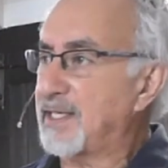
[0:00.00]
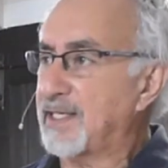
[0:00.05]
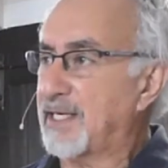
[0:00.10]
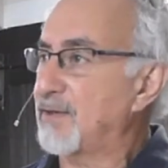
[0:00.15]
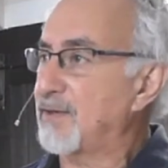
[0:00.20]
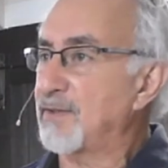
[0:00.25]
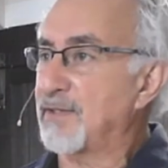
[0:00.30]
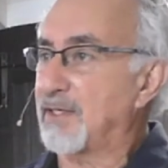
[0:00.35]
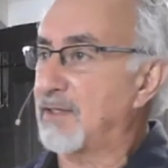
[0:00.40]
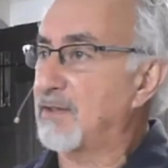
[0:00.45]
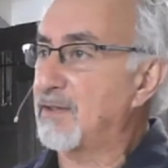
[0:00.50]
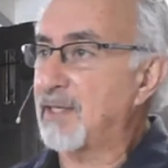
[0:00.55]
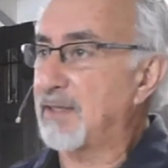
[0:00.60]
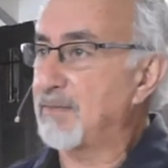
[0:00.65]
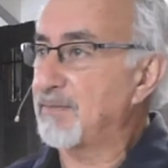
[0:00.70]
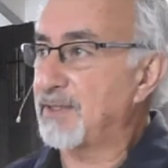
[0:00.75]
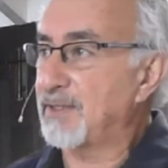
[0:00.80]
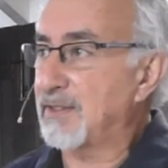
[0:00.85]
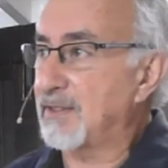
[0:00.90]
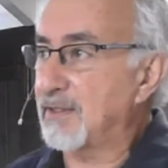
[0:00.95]
I don't know.
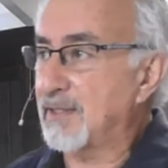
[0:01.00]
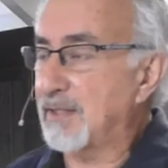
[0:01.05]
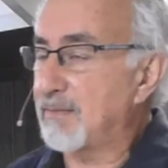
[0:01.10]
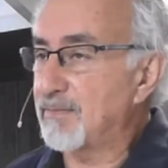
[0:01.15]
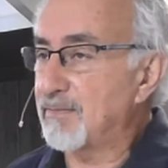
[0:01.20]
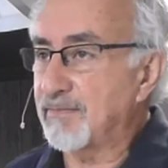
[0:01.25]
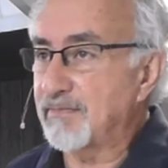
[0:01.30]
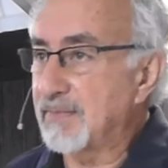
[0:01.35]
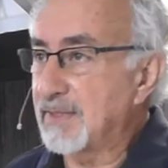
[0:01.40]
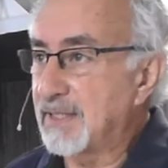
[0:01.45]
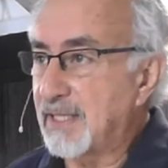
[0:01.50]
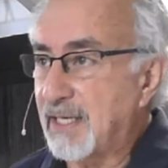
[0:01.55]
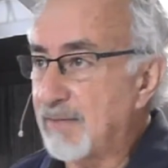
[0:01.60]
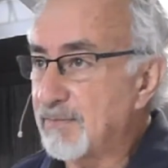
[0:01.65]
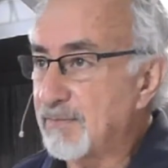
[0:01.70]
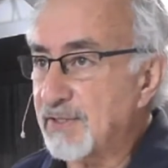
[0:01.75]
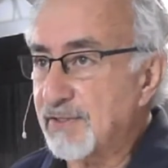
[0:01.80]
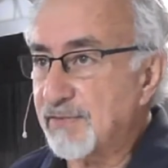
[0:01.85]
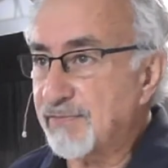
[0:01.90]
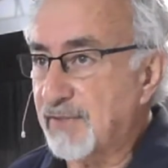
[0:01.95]
I'm
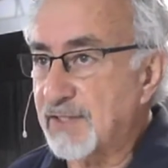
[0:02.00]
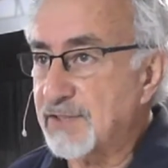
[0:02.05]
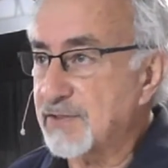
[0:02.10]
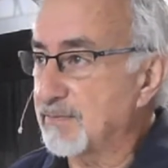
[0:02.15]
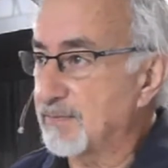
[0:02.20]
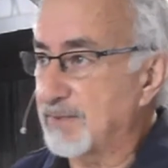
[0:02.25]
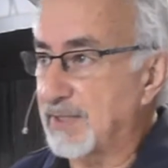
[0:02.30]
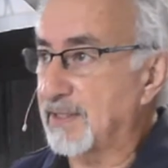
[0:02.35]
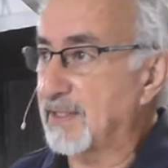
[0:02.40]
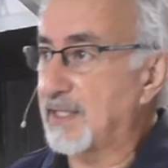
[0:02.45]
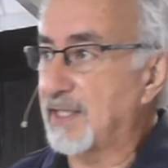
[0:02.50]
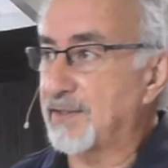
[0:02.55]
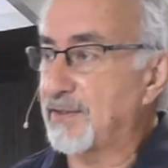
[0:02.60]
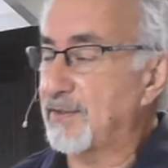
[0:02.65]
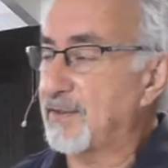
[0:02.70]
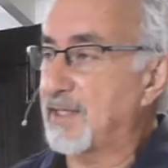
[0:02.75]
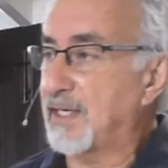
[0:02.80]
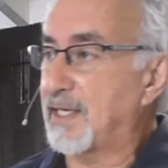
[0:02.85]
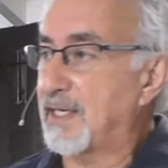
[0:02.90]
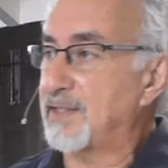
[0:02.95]
just flesh and blood like
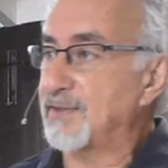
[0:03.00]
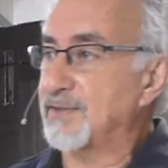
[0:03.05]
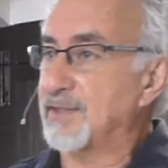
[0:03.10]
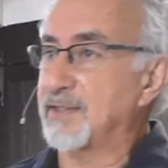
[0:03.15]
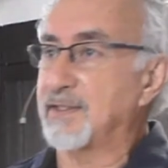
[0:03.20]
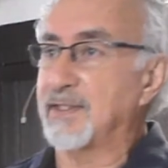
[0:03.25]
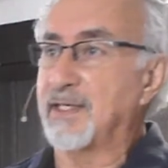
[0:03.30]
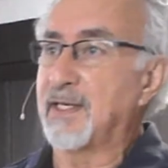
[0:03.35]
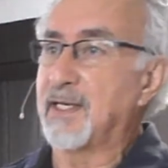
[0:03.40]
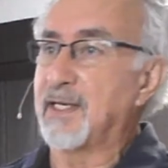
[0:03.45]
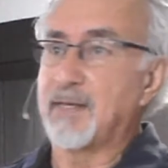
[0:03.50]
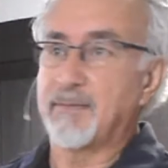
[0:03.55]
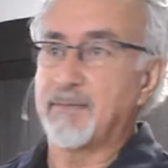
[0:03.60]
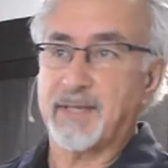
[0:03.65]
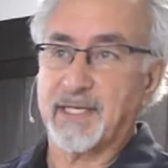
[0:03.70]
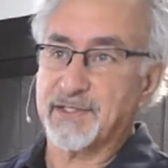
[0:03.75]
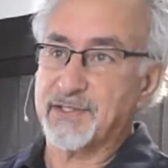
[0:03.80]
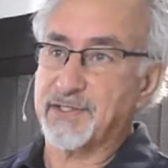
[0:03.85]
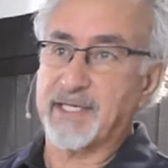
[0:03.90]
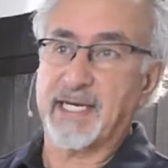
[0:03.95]
you guys. And
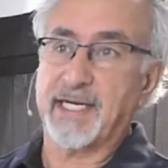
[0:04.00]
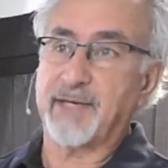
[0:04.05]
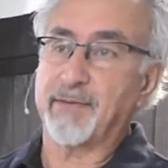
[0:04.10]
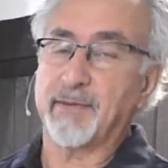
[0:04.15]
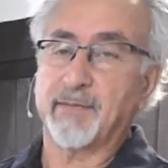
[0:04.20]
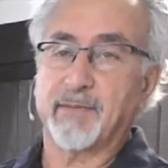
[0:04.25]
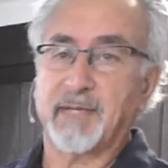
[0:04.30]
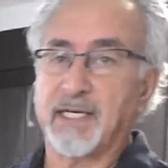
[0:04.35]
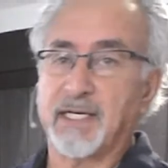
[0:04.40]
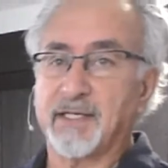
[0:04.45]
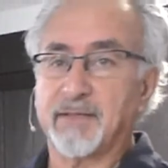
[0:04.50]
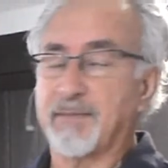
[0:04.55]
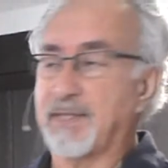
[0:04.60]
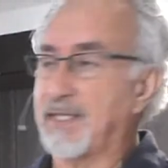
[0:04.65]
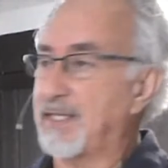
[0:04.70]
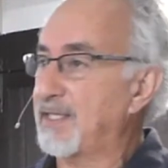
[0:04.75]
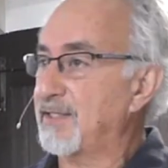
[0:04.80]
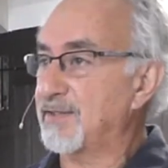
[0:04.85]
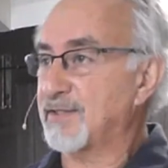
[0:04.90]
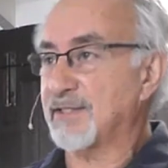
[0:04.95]
Pastor Danny reminded me.
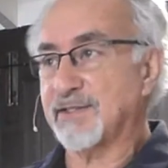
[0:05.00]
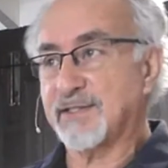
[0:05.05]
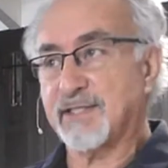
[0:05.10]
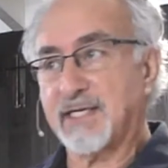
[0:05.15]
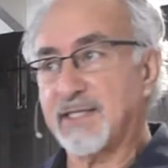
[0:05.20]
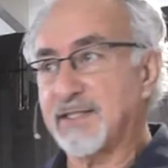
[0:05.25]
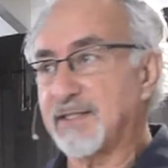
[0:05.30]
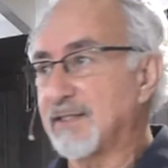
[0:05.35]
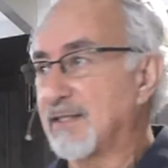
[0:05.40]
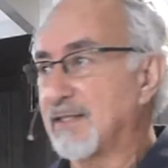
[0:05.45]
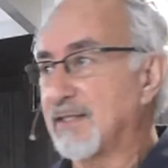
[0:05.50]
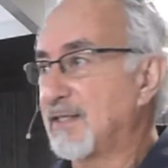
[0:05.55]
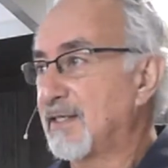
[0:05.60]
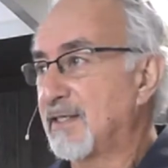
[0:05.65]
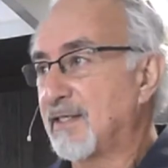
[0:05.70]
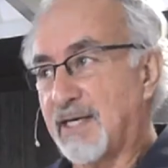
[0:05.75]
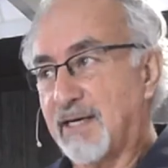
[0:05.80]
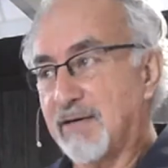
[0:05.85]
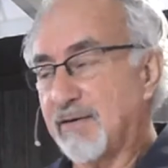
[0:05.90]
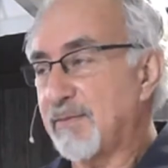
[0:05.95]
He says, yeah,
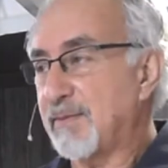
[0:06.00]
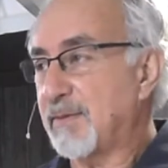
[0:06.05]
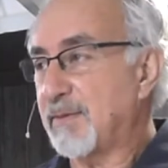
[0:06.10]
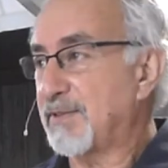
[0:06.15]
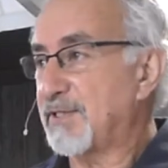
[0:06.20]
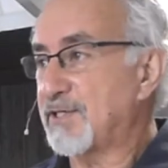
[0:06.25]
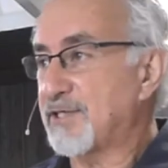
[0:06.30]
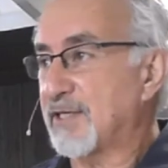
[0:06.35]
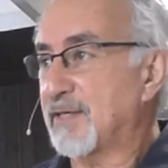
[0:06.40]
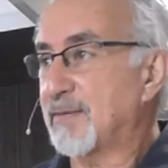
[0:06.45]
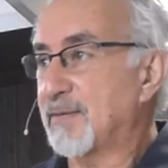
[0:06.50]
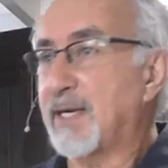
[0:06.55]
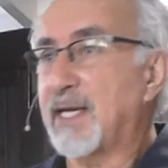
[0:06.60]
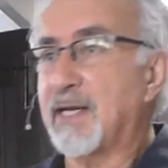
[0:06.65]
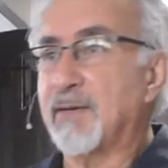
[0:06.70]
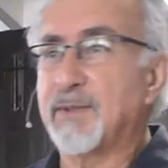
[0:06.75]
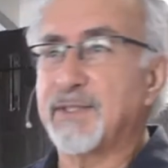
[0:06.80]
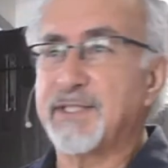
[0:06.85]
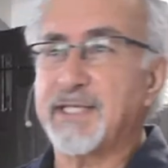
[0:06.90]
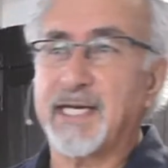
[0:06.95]
I remember
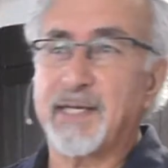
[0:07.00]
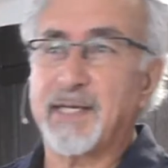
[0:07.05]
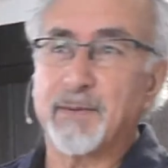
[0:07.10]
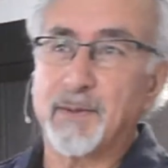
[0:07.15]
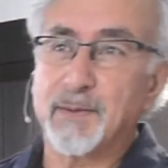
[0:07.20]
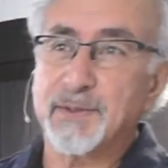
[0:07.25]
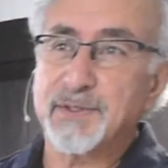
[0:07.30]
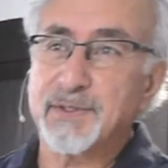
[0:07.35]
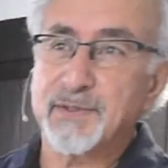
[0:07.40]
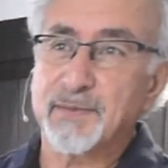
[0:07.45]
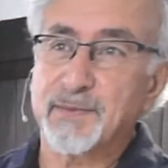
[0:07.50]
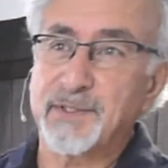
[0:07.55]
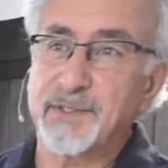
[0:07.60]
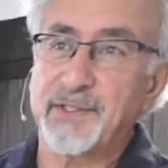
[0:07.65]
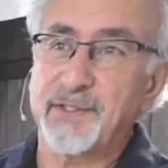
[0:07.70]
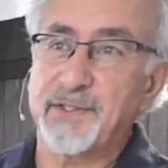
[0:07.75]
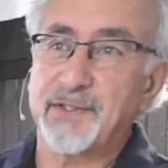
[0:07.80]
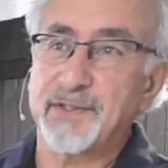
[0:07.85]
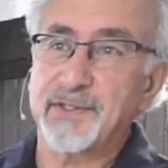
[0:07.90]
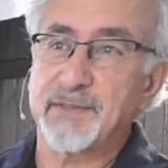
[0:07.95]
Jeremiah. Danny, what was the word you
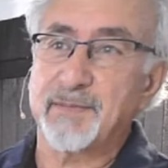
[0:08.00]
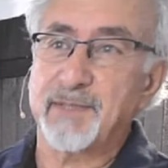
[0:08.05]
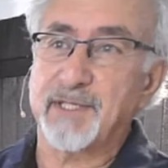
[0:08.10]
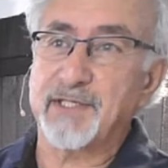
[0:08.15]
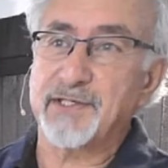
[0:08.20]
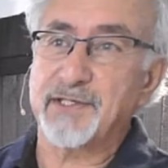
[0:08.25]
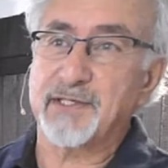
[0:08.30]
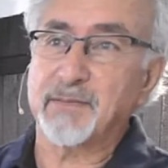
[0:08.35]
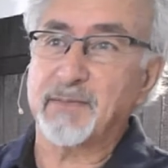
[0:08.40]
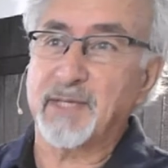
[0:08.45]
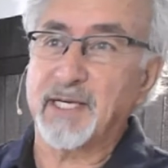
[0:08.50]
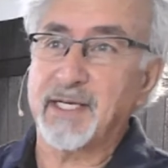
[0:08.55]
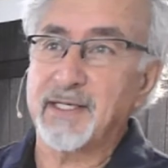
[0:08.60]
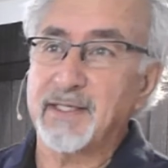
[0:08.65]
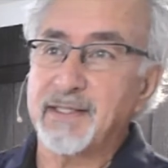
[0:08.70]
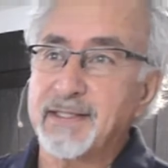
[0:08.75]
used about Jeremiah?